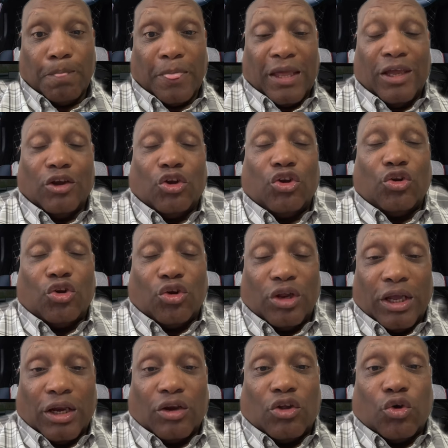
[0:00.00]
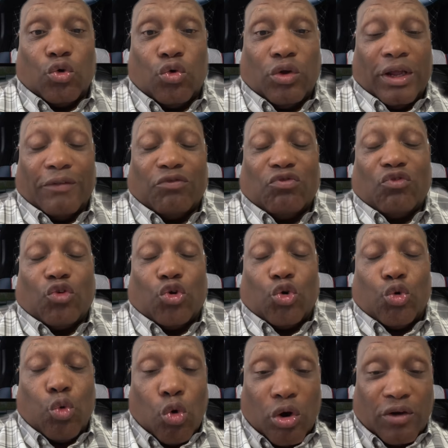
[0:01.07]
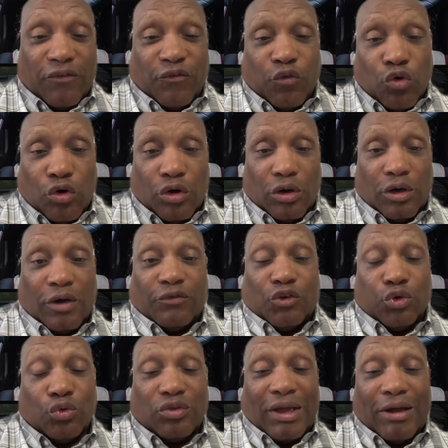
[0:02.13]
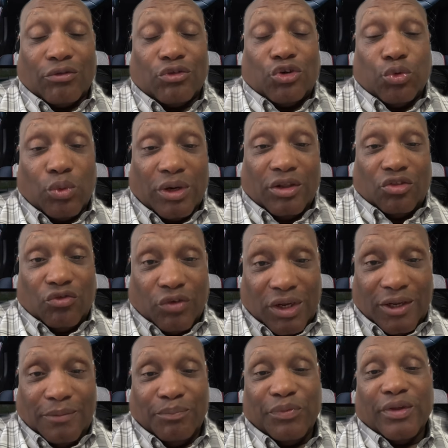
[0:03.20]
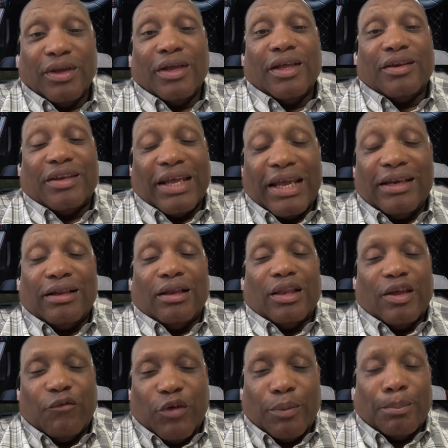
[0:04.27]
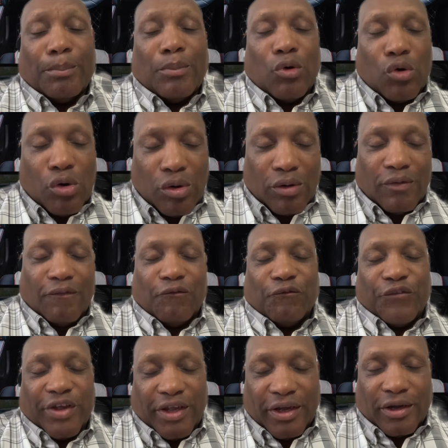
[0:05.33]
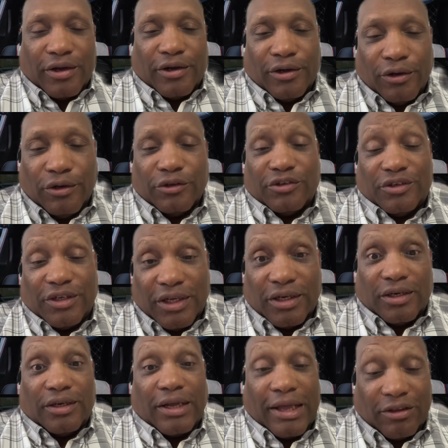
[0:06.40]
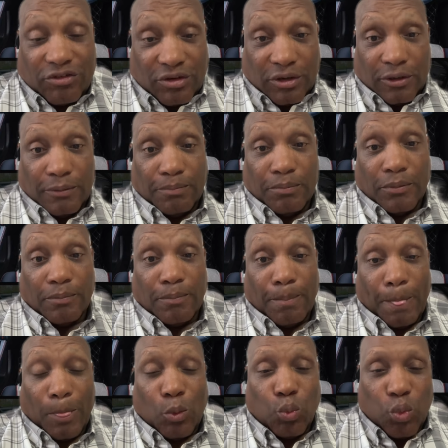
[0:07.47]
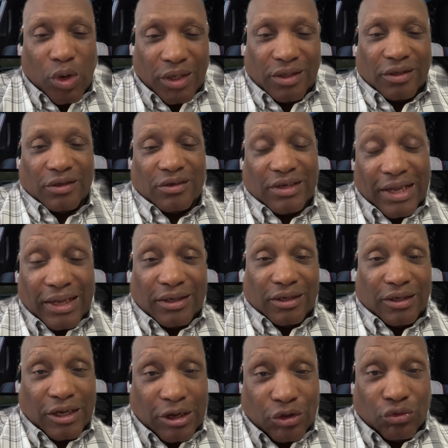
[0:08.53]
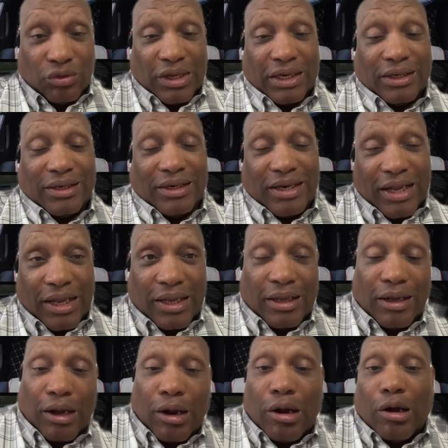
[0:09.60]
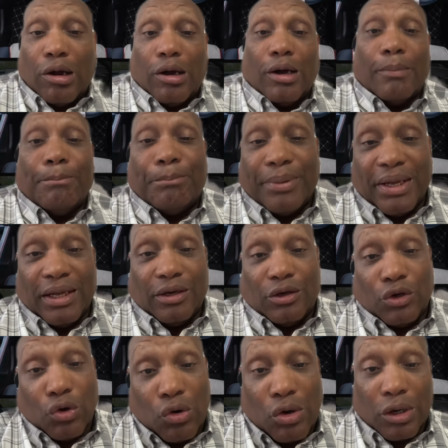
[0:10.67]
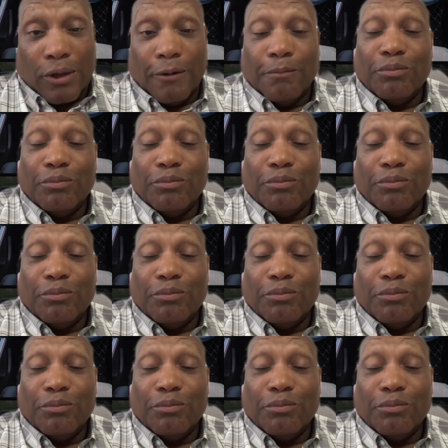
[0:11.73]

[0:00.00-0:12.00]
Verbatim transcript: in in in quarter four of 2023. They delivered more vehicles than Tesla. What does that tell you? That they are a big dog,